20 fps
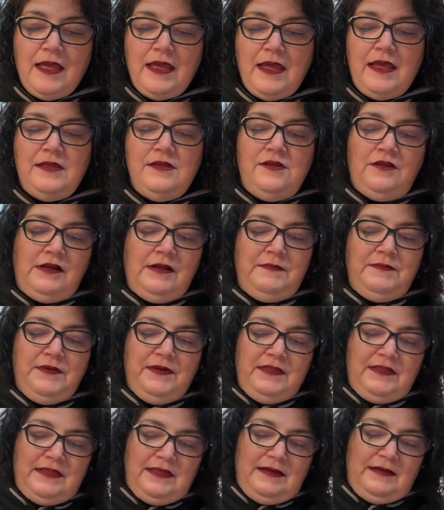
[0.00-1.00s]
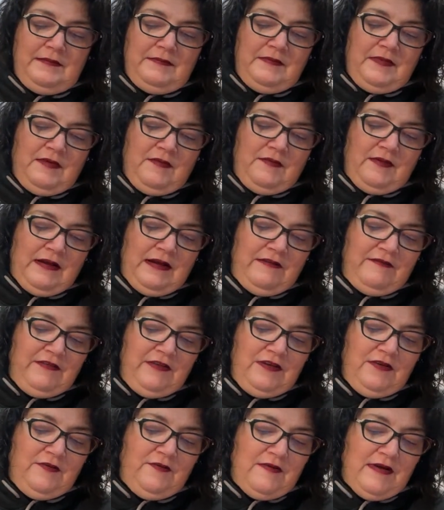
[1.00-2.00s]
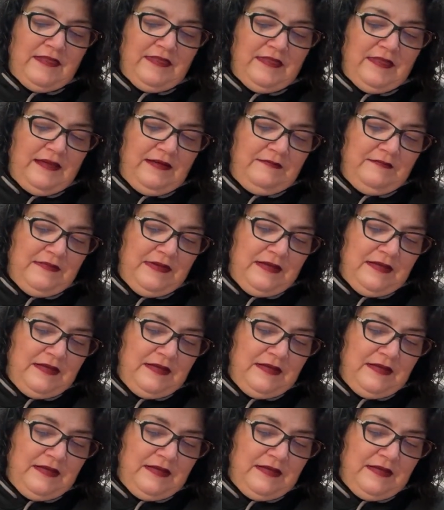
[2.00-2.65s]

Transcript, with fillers: and you can put them wherever you want them.